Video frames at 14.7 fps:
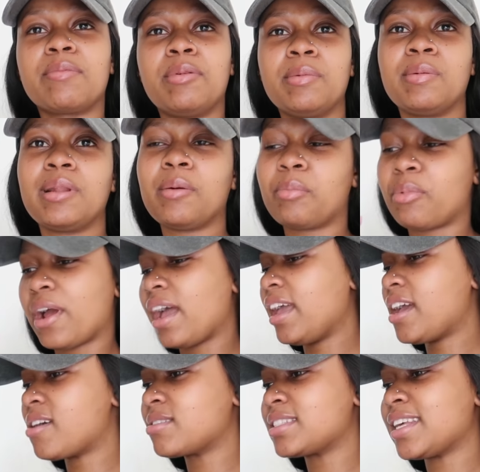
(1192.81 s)
Like people are
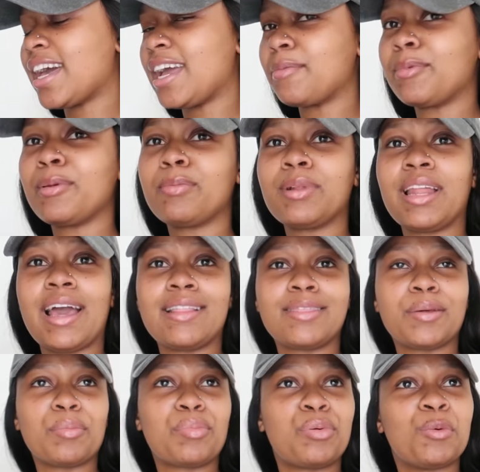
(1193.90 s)
crying outside, people are
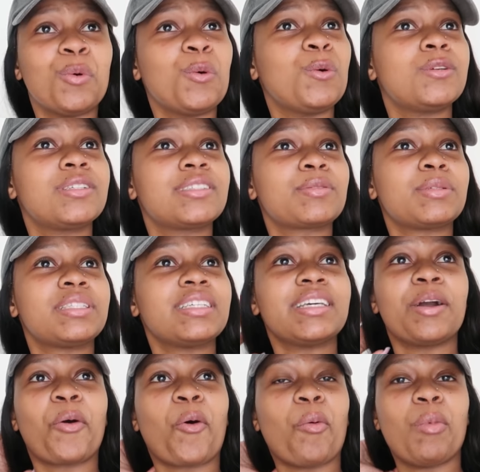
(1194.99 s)
at the pools, we're
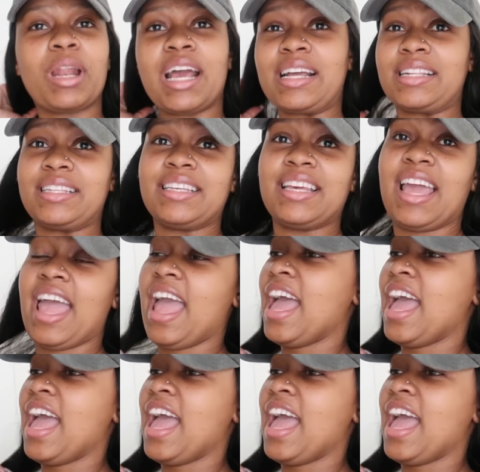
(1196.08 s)
thinking, home night.